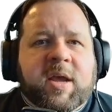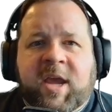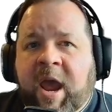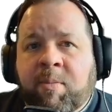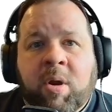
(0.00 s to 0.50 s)

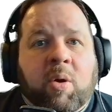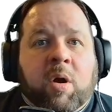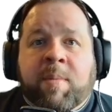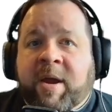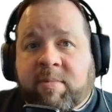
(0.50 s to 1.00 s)
camera,
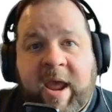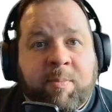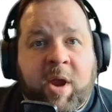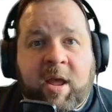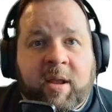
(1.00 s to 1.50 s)
or my
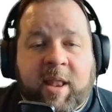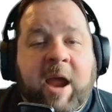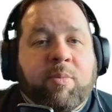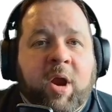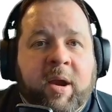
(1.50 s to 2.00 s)
camera
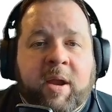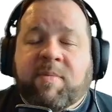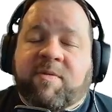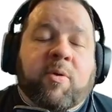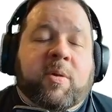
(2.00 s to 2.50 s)
library,
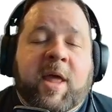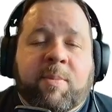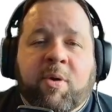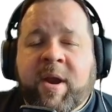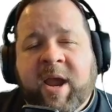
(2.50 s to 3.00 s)
my photo
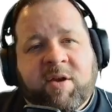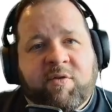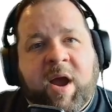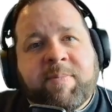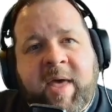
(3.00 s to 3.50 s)
library, and I can
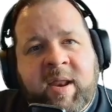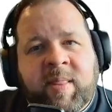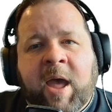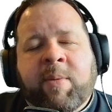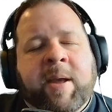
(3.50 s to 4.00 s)
drop that in
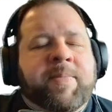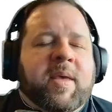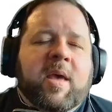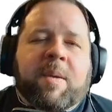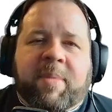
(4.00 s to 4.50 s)
that way.
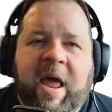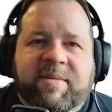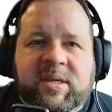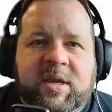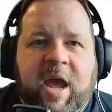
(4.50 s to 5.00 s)
But
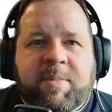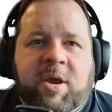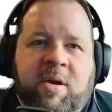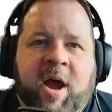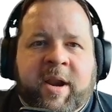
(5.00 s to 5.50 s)
obviously, I'm
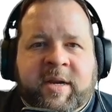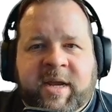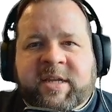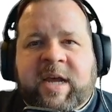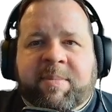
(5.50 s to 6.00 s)
here on a
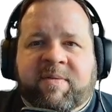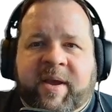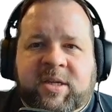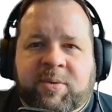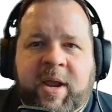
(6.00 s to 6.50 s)
desktop
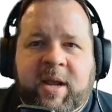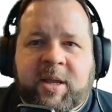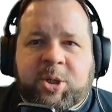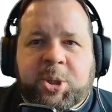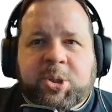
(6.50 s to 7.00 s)
device. So when I
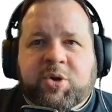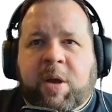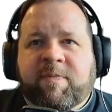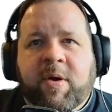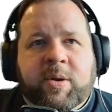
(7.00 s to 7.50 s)
click choose or
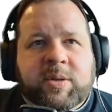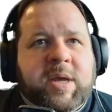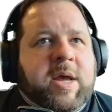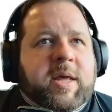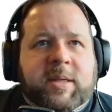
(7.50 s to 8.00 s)
drop photos,
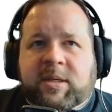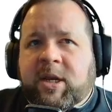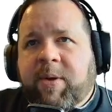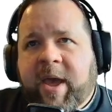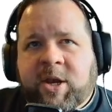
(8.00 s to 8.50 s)
this is going
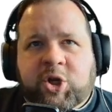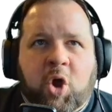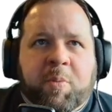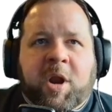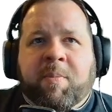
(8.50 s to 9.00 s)
to go ahead and just
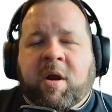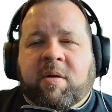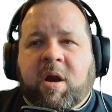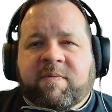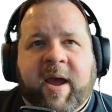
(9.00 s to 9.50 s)
open up
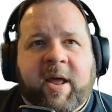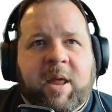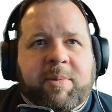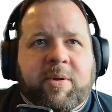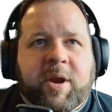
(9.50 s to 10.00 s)
our file
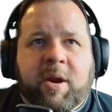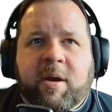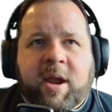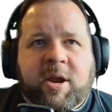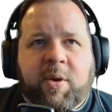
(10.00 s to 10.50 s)
upload
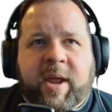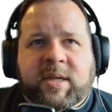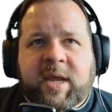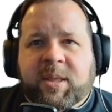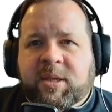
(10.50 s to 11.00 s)
here. I can go ahead
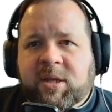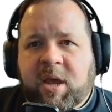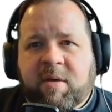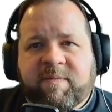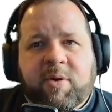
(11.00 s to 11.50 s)
and take this
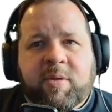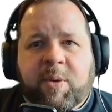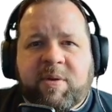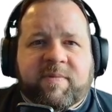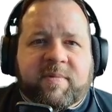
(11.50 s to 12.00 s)
photo that
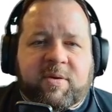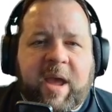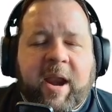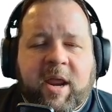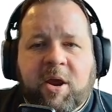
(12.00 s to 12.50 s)
we've
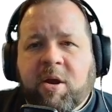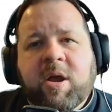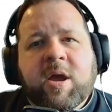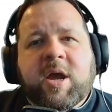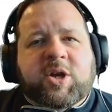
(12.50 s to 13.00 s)
got here
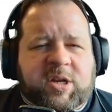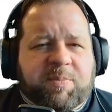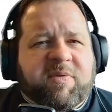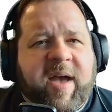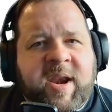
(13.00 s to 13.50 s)
just to
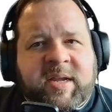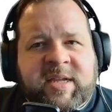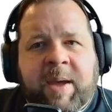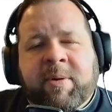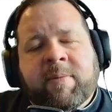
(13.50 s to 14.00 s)
provide an
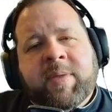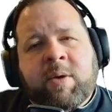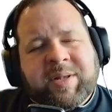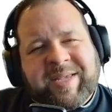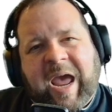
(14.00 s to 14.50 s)
example.
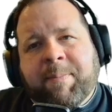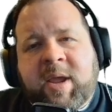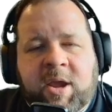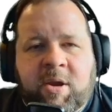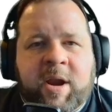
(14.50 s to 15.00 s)
And what's
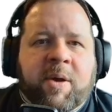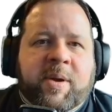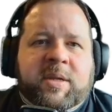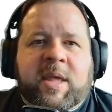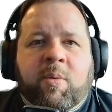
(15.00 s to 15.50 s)
happening here now
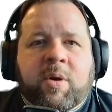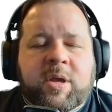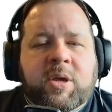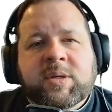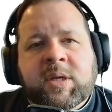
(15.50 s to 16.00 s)
is that we're
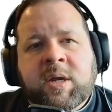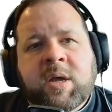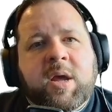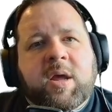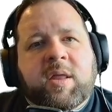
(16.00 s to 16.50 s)
using
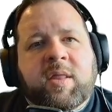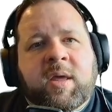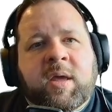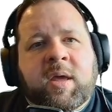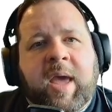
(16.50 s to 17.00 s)

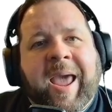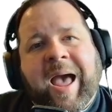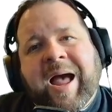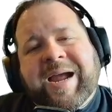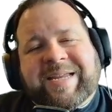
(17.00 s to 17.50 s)
the
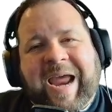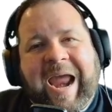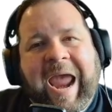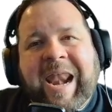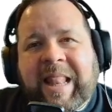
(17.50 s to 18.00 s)
AI to
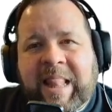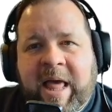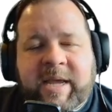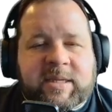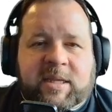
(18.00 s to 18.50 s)

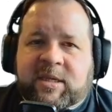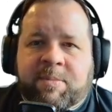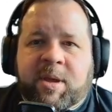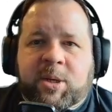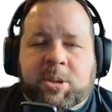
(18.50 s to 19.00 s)
analyze this
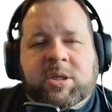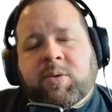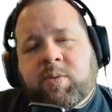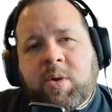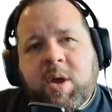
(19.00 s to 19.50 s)
image. And so